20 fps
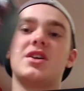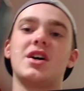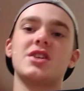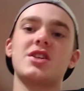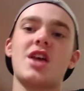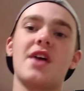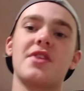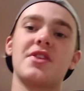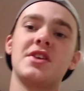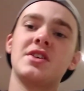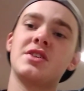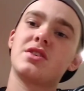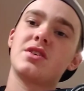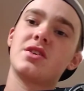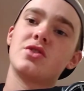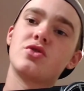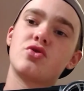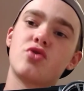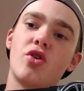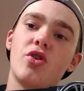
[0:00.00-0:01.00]
does have. This
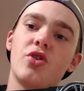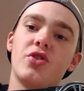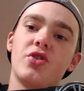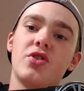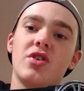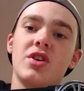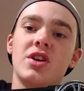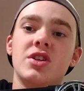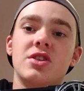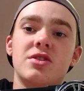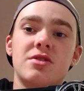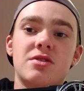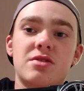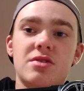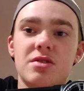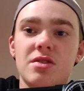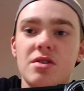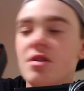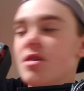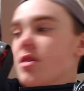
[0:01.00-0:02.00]
controller
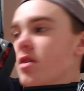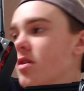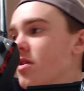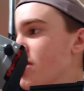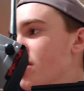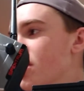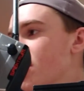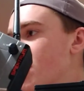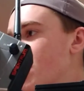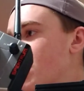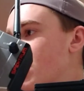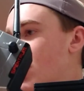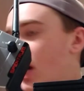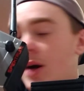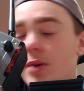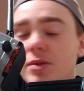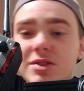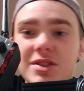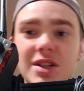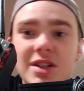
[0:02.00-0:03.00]
is,
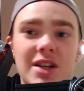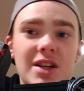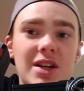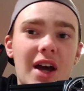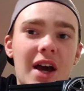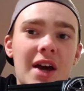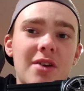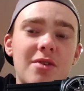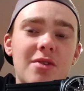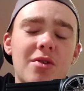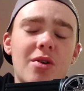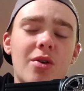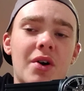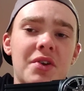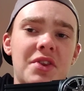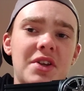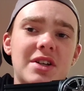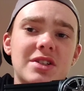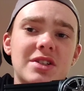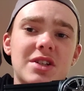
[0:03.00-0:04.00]
I would say, I don't know. I
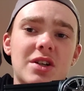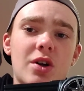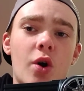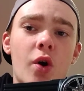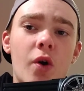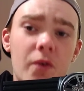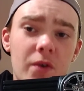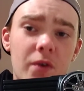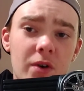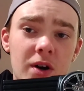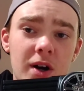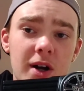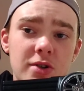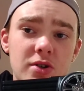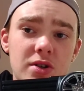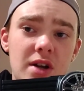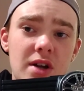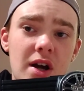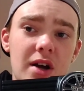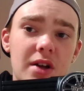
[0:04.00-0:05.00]
think it's like over
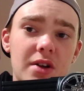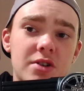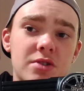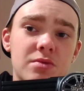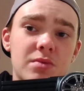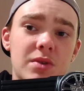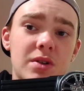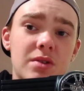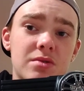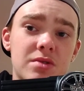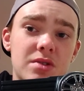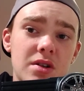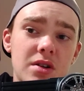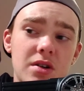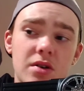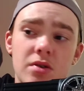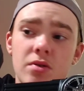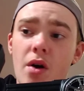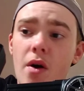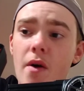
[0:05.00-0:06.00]
$100 when it was
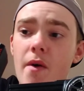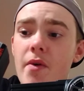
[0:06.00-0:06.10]
new.